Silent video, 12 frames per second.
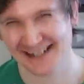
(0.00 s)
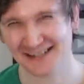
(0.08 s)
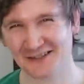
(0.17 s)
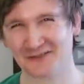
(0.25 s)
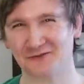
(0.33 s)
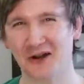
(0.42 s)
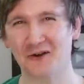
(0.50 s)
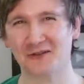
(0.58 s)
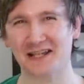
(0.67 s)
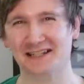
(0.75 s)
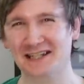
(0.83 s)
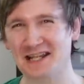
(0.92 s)
just roll
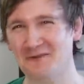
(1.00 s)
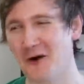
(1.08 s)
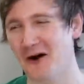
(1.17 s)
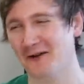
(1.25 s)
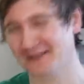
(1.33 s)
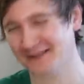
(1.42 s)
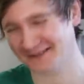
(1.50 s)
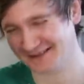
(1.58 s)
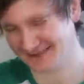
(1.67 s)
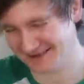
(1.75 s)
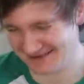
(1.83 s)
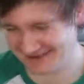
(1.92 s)
your d1
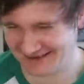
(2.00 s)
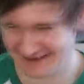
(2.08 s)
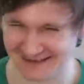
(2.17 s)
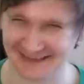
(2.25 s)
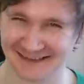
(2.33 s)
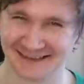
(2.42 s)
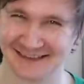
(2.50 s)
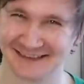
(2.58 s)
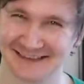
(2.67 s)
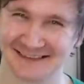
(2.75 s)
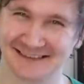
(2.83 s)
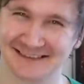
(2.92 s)

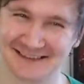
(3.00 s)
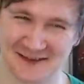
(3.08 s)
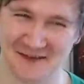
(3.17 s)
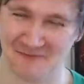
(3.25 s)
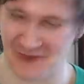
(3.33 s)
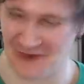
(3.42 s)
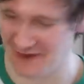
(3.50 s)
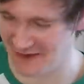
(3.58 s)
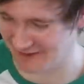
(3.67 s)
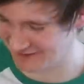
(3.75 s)
oh, just the God. ball